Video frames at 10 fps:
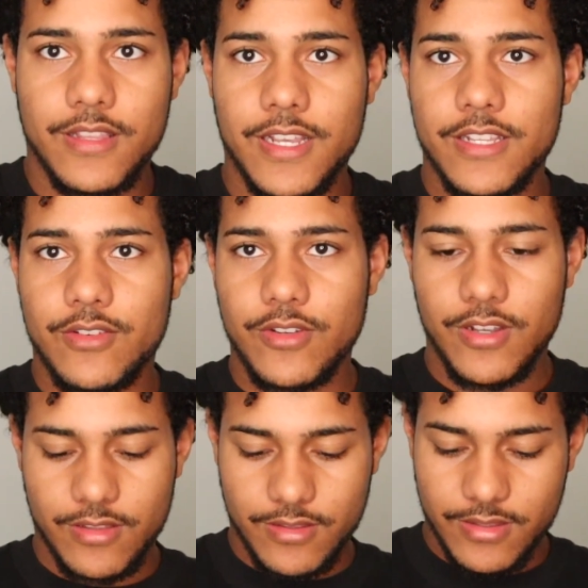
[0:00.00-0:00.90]
Like I told
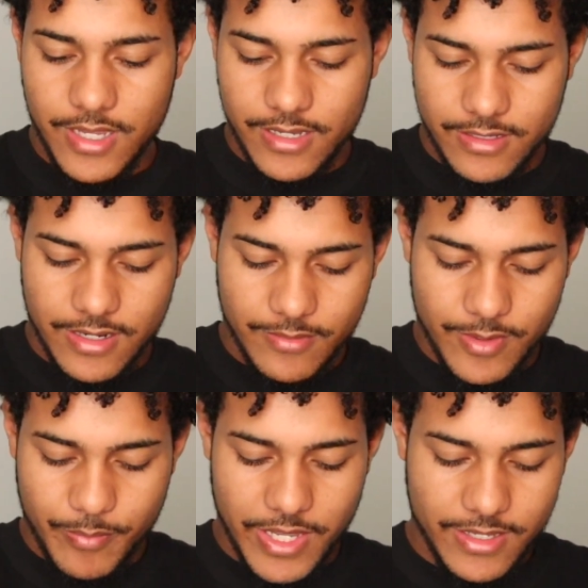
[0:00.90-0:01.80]
y'all last time,
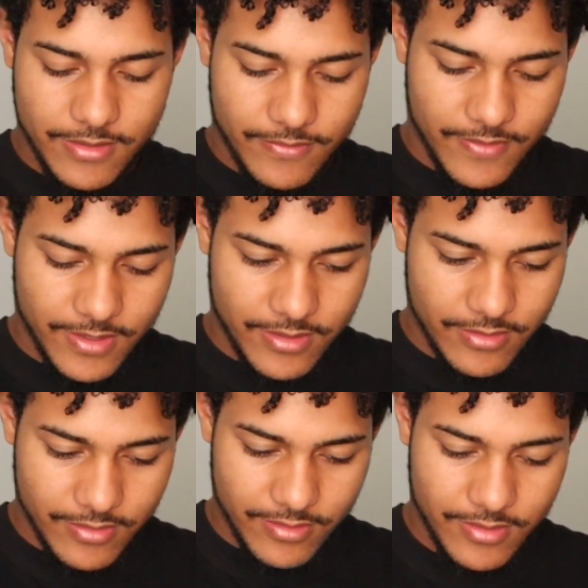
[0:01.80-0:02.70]
the pants fit
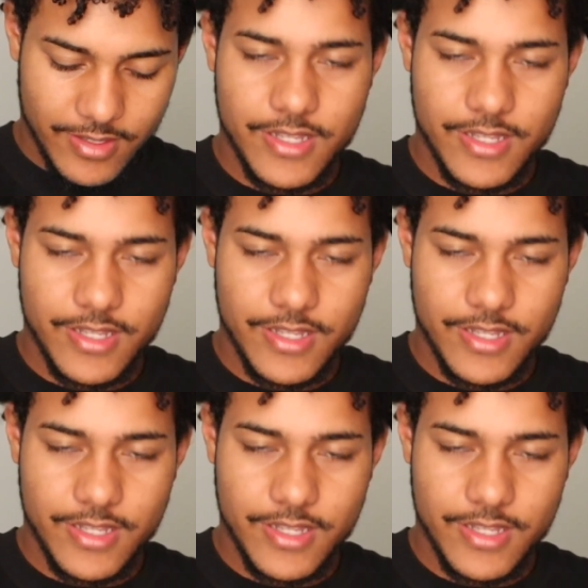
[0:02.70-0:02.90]
good.